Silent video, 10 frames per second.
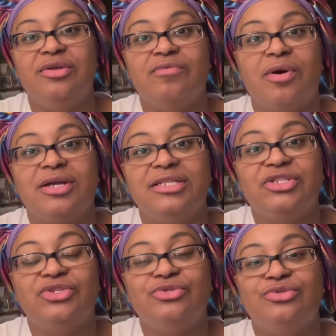You walk
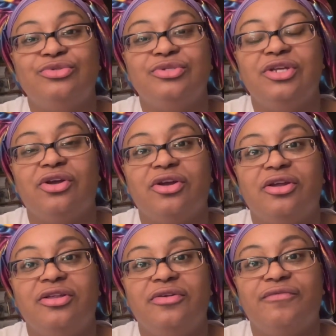into your,
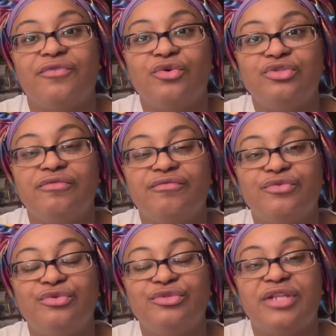your frozen
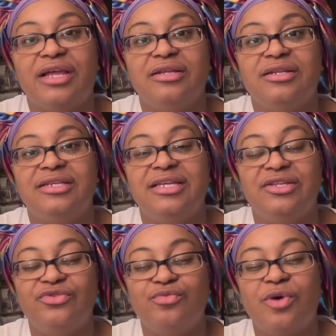foods, like, and
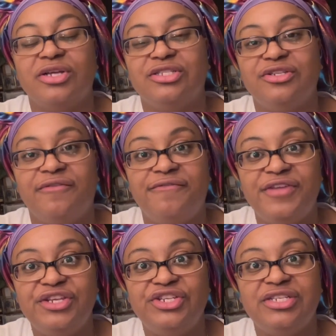then you walk to the
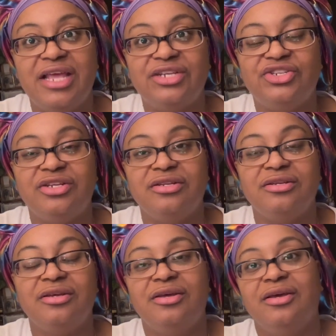fish
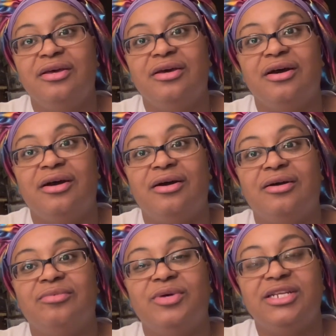section
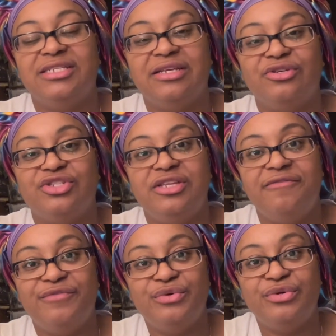um, where they sell
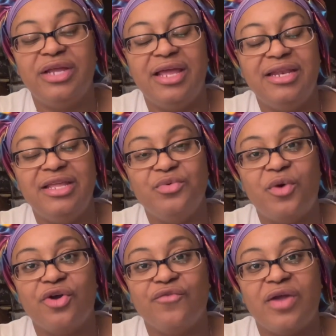seafood at. Then you
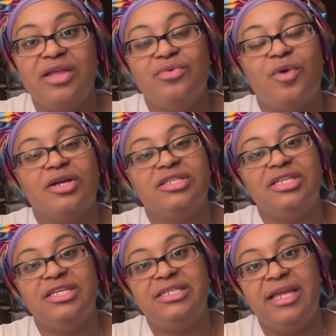walk around, you walk into
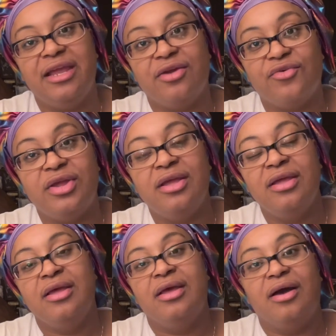your dairy.
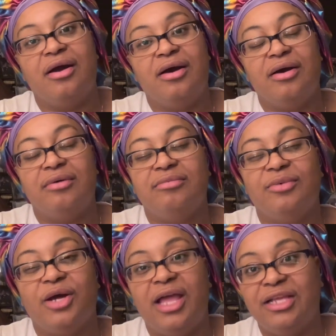Um,
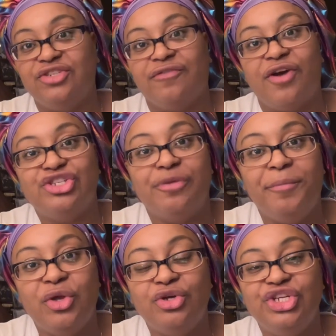as far as your
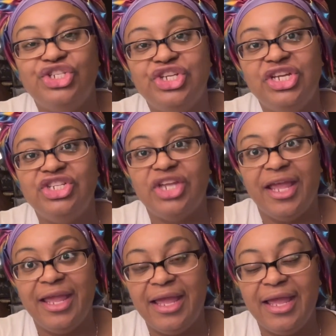milk, your cheese, your
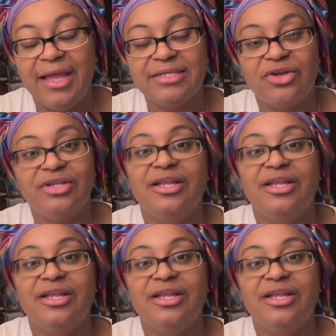eggs.